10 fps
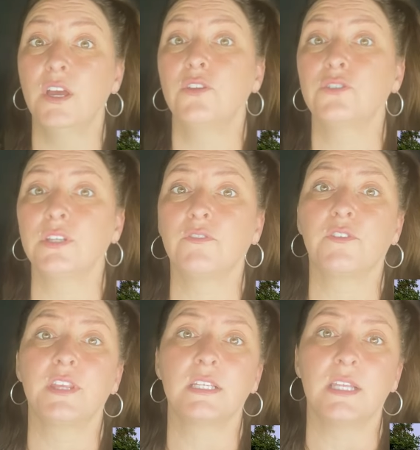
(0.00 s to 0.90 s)
usually for
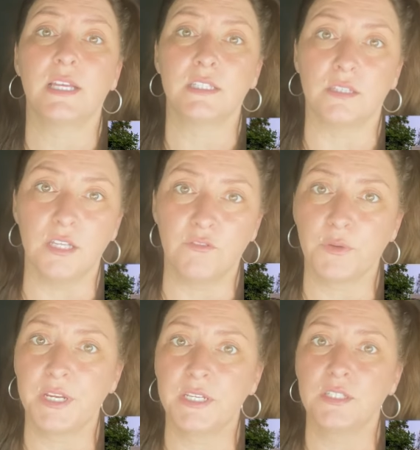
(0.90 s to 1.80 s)
things like
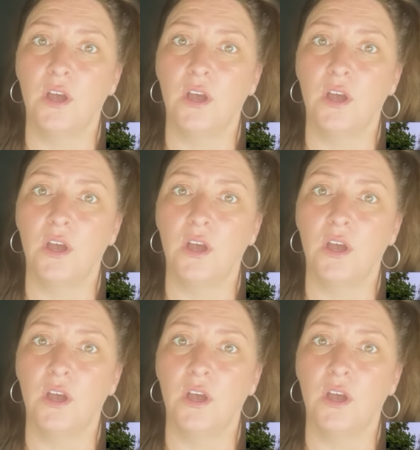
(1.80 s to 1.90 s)
deliveries